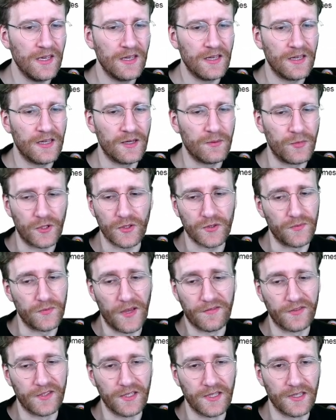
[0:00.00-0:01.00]
And because we
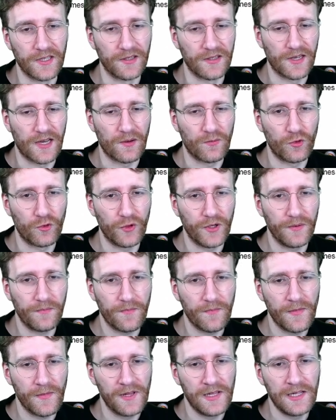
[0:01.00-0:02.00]
have the hidden armory.
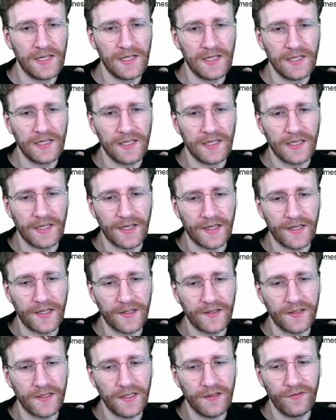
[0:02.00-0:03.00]

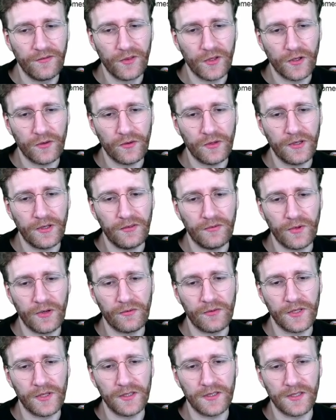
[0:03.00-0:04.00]
And even though we
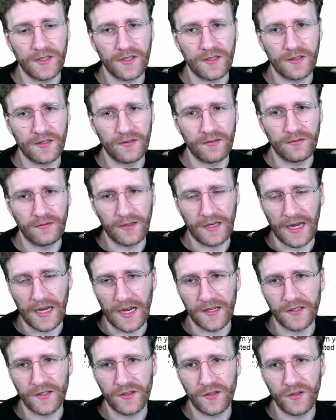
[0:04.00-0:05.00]
will
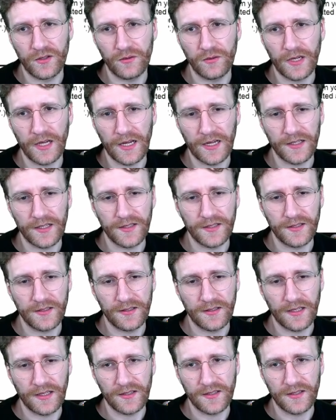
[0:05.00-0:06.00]
discard 2 cards,
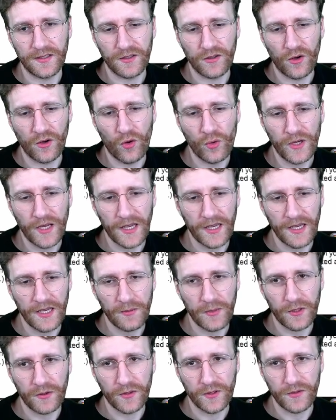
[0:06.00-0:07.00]
that's okay
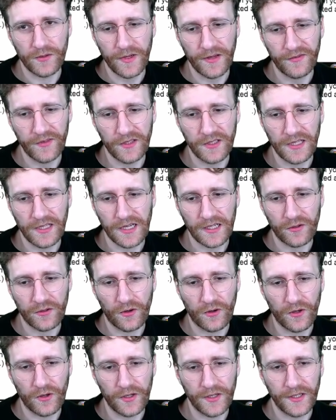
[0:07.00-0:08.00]
because we have the Dark
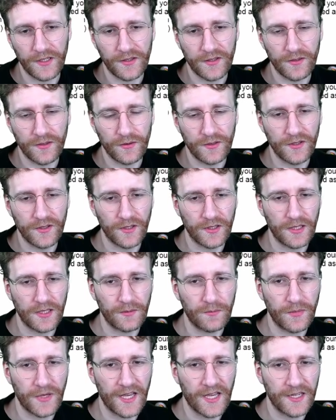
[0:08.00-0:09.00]
Calling, so it's not
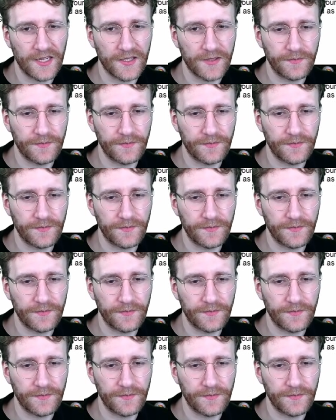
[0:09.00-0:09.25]
that bad.